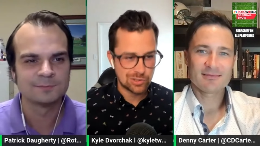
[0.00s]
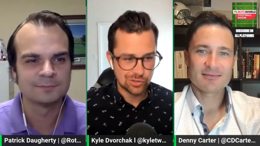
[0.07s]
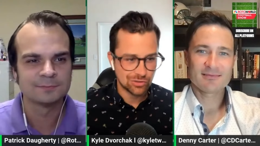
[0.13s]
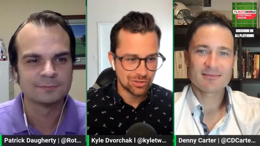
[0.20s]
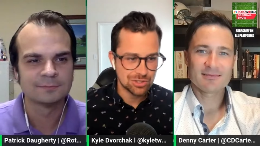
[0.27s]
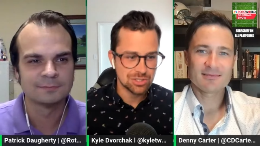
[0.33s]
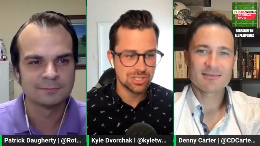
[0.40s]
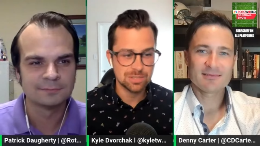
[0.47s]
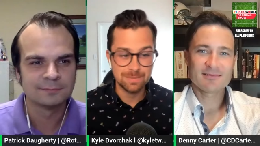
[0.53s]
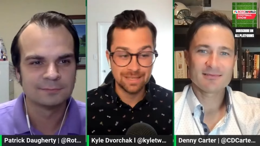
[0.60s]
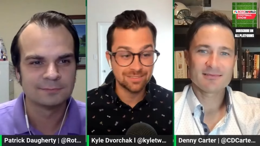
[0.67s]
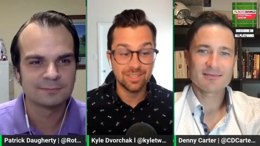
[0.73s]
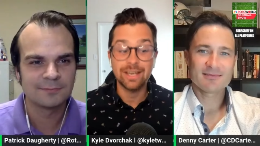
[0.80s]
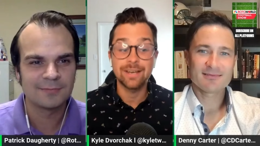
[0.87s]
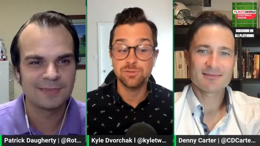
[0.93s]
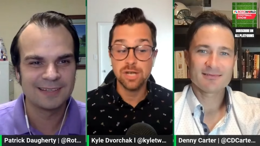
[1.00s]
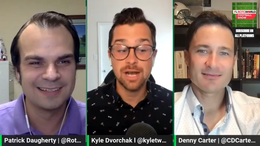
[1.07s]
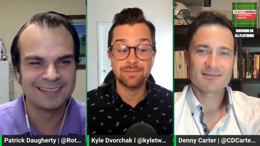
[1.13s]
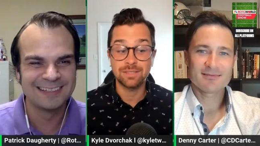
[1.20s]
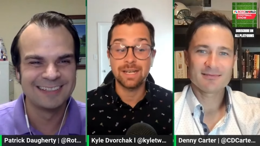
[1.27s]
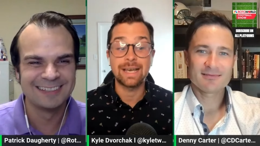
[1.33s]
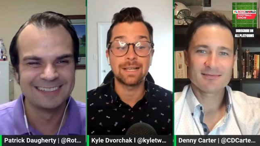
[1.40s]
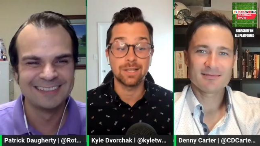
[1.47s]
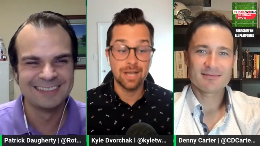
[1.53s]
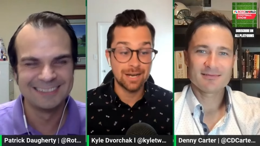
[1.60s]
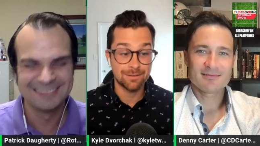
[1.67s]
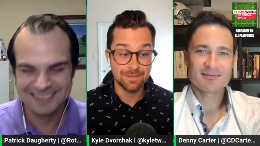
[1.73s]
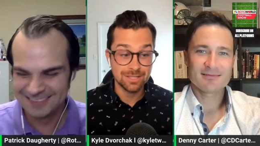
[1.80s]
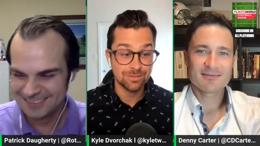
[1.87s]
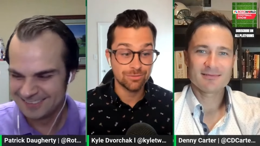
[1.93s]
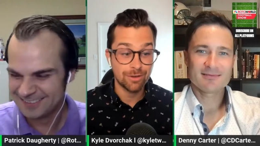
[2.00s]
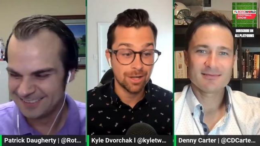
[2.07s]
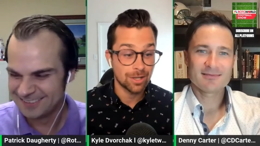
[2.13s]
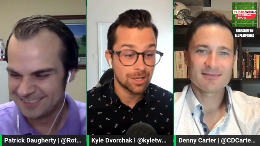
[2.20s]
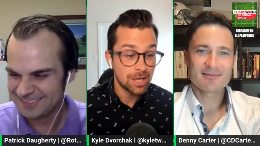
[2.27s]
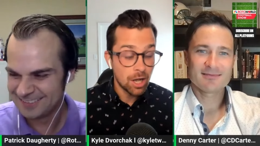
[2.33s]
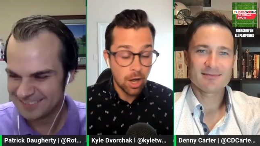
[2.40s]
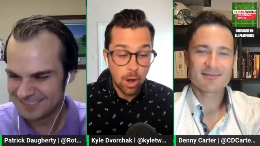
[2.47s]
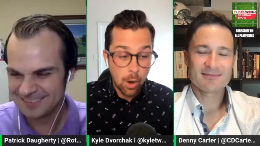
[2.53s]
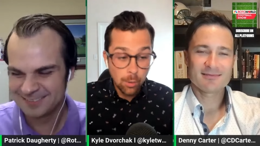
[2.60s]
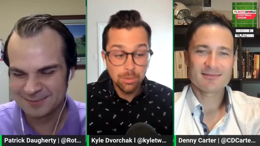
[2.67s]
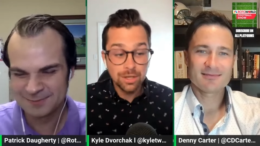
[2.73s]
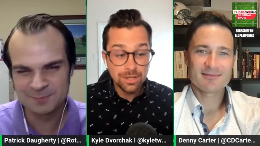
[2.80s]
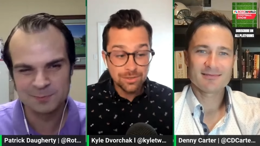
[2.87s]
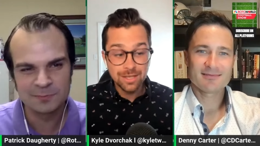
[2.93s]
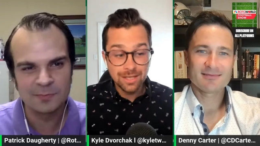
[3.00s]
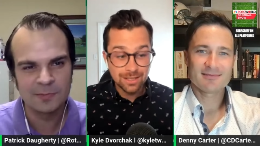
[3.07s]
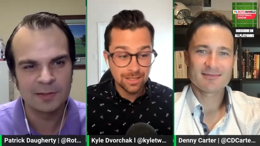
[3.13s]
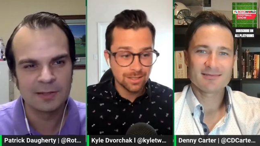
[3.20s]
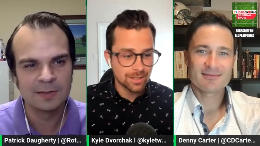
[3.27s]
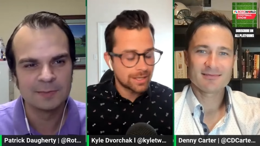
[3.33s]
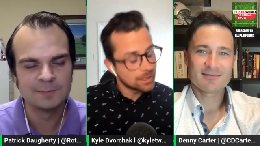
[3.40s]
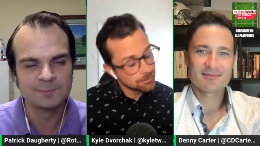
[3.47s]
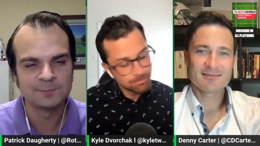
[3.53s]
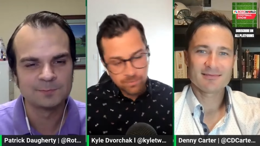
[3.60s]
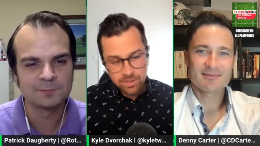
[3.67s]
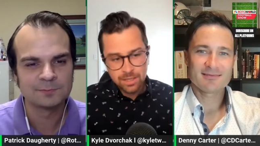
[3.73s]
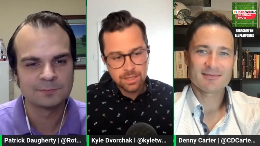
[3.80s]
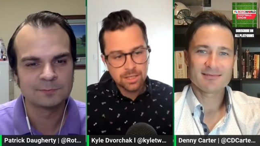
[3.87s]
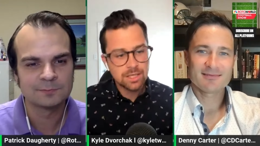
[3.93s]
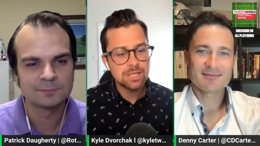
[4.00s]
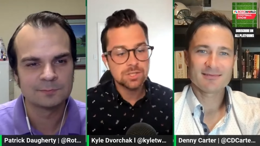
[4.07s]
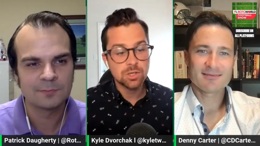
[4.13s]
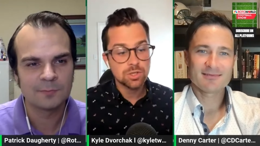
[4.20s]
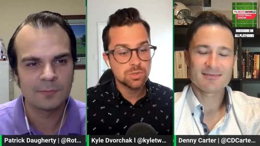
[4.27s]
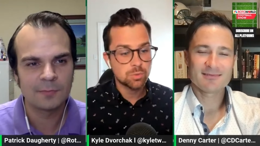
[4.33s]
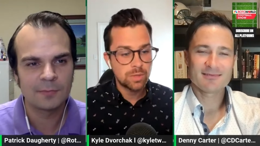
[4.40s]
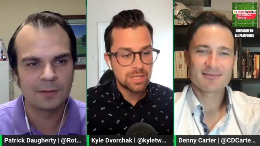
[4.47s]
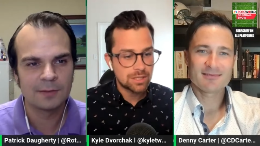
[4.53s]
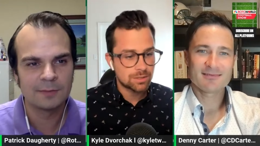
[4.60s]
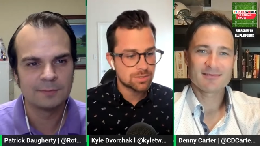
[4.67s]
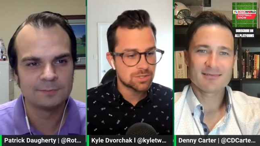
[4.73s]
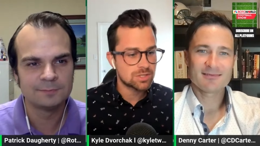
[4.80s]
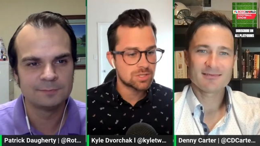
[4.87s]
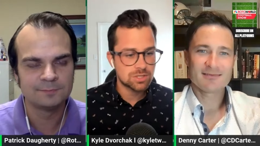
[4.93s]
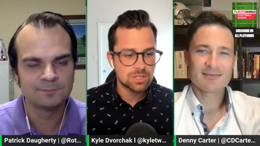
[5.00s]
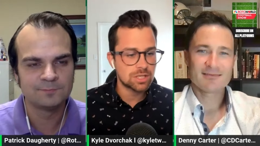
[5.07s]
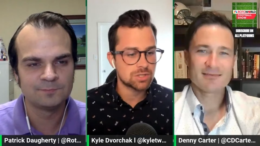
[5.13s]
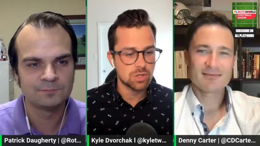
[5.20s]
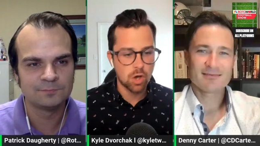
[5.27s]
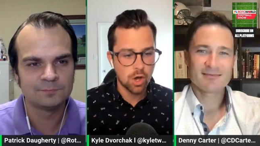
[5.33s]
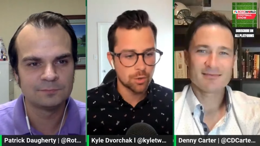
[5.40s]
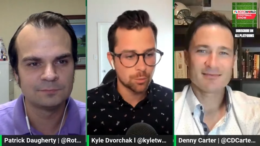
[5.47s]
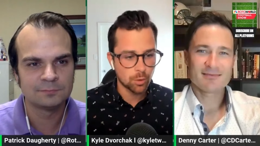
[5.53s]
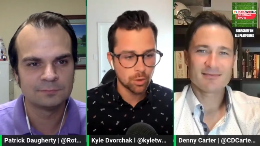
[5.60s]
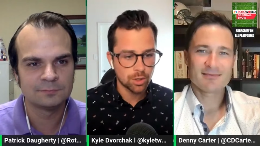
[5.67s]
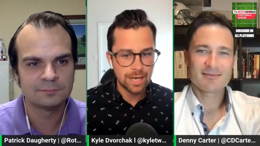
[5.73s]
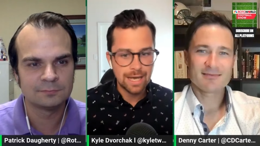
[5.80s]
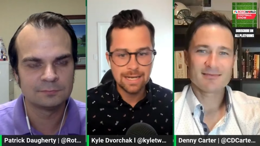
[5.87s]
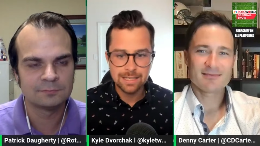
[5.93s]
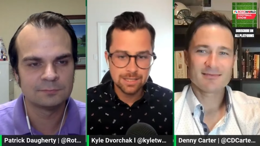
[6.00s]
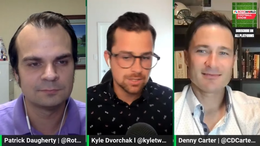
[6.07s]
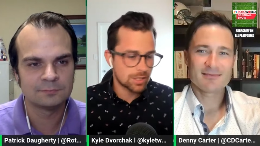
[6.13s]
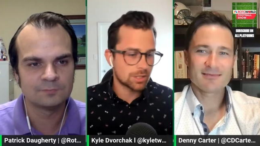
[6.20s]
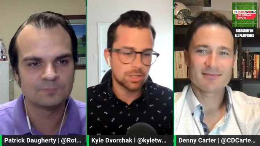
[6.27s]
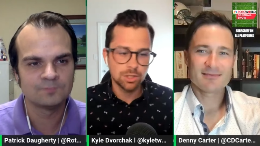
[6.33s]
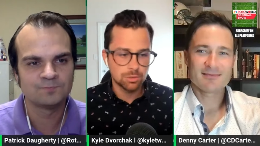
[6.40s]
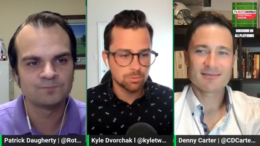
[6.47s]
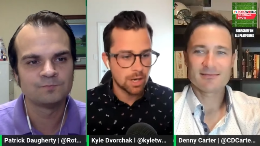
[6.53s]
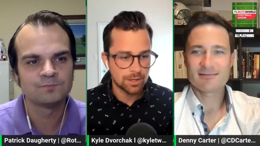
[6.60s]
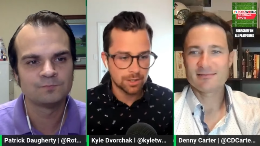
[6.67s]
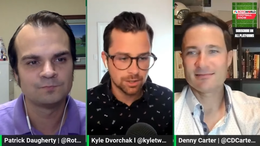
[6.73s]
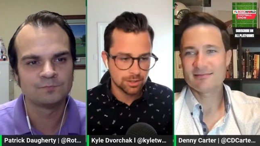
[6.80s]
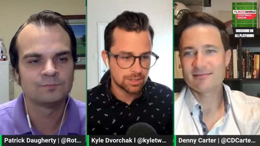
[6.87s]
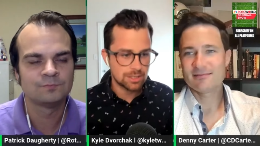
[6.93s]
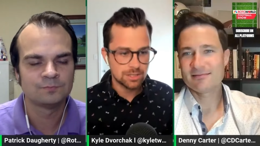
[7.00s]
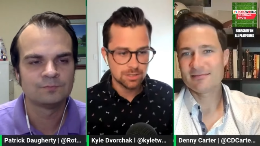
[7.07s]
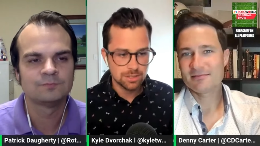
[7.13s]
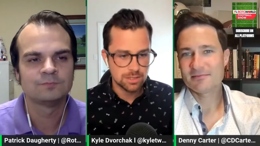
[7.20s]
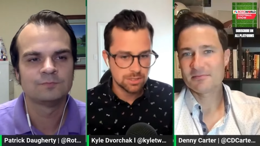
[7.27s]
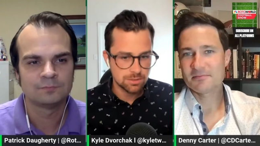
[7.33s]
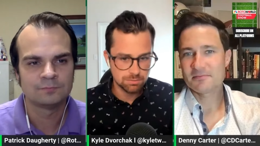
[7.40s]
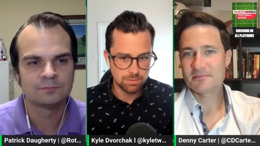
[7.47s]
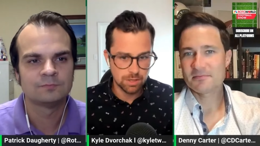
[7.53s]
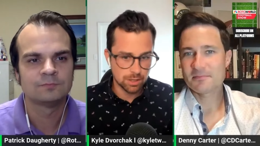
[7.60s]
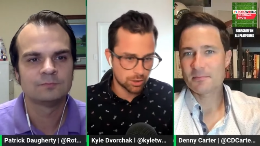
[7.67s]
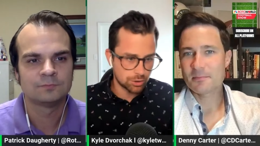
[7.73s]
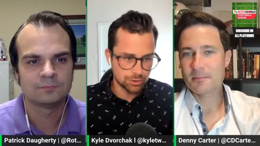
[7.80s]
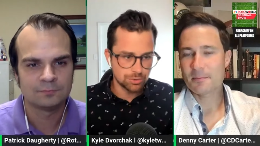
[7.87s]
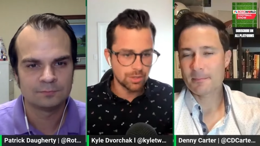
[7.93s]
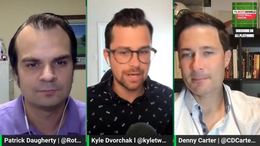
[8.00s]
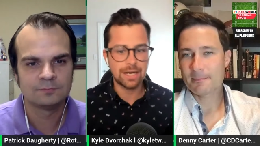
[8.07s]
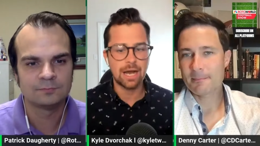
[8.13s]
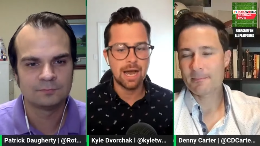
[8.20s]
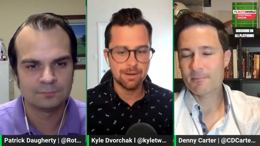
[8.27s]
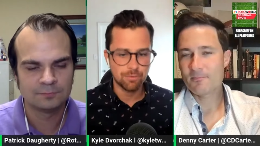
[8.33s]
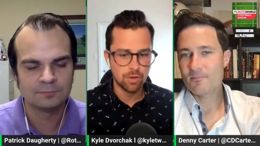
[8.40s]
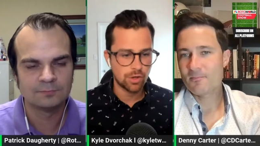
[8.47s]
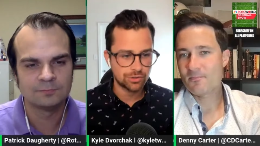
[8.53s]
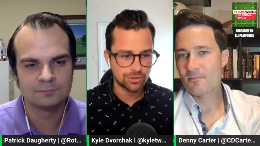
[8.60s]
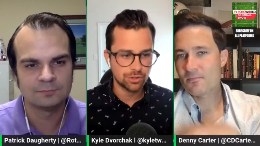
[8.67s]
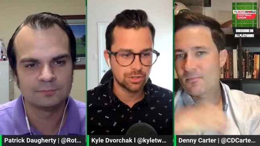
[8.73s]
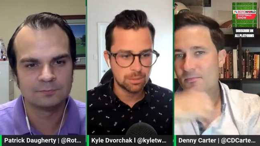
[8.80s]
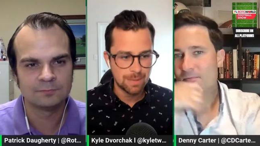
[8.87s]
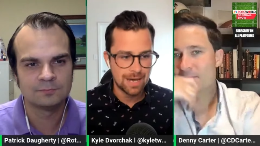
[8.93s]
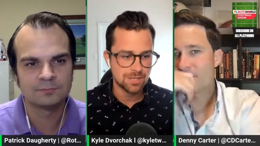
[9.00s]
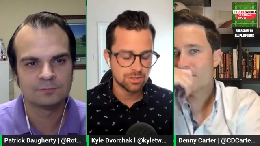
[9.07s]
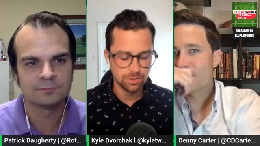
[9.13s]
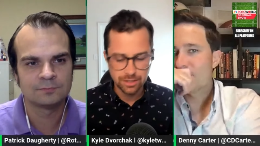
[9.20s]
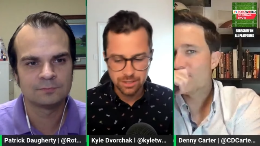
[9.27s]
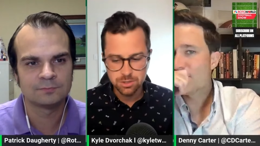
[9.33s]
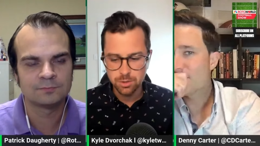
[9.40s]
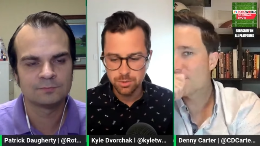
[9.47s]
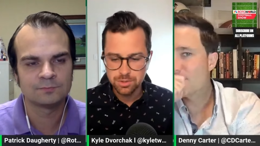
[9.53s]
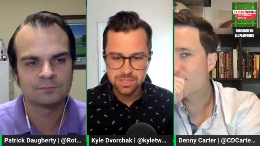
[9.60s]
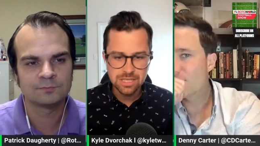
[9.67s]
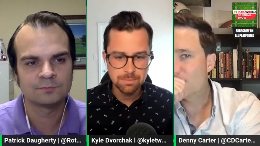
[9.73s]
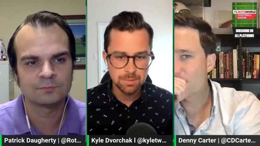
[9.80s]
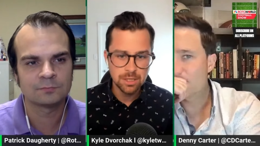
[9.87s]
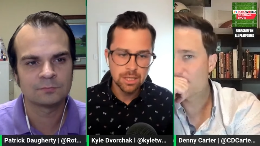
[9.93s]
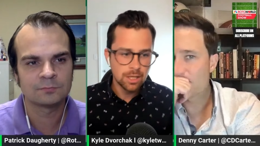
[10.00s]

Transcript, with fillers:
Speaker 1: decisions to make. So I have drafted a lot of this fella, only thinking like he starts week six onward, and he's like a good runner. He's he's a good like high volatility passer, likes throwing deep